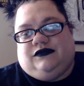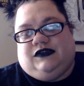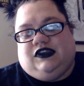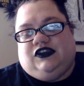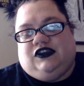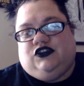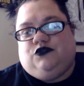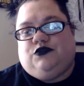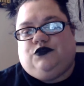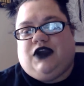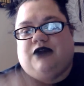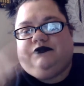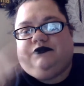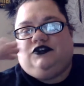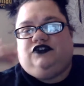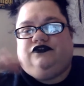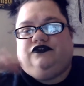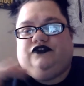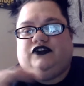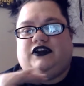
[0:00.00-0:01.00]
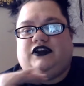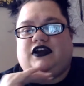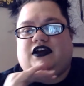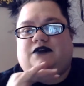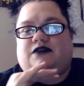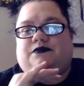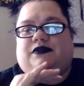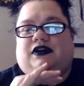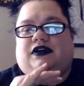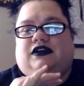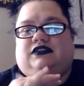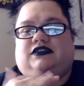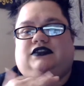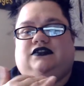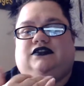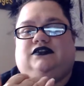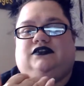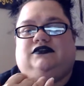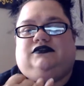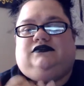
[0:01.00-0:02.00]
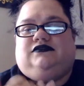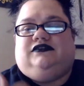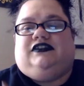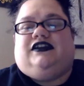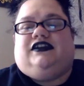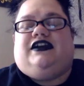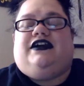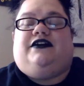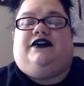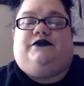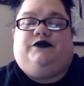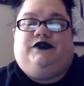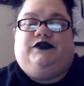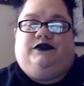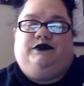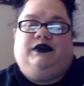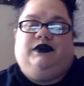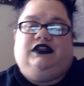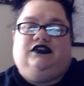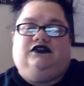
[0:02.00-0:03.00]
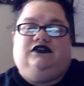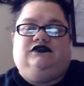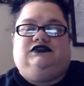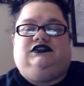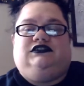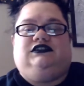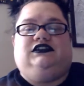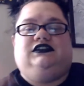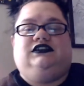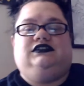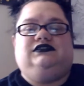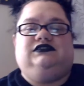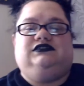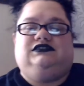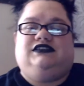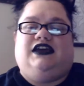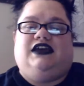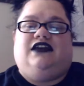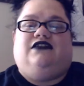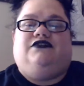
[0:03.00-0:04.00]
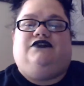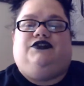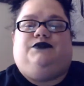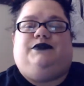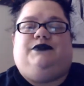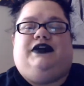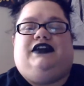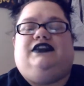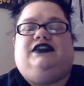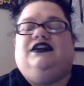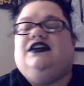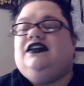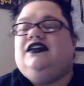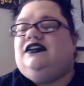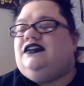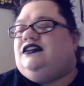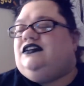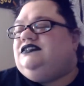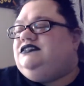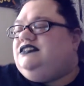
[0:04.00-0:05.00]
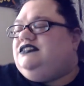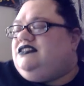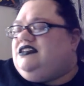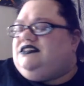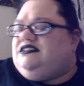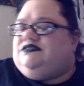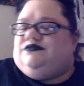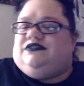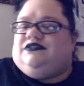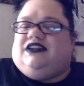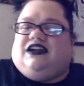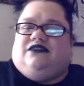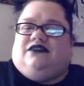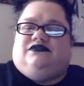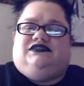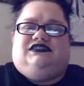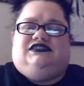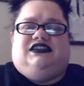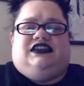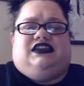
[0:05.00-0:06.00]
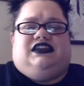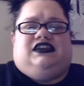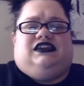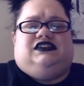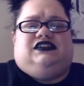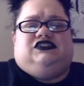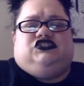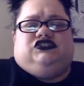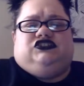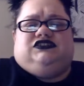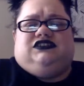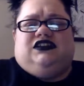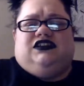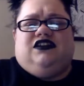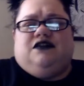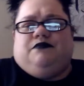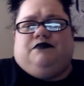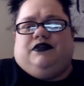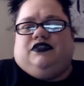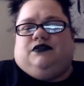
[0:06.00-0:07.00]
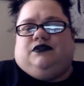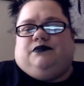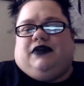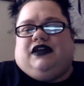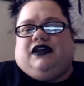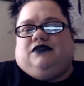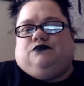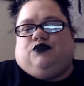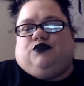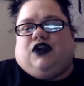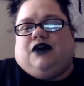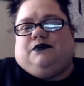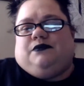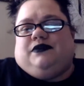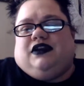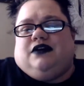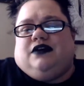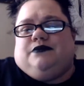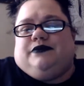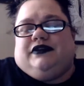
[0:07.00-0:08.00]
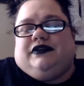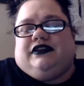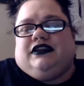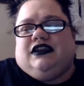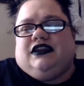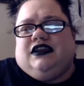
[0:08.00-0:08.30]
You propped your foot up on with pillows and then sat on the bed. Yeah, see, that's what I was thinking. Is just sit up on the bed and prop it up, but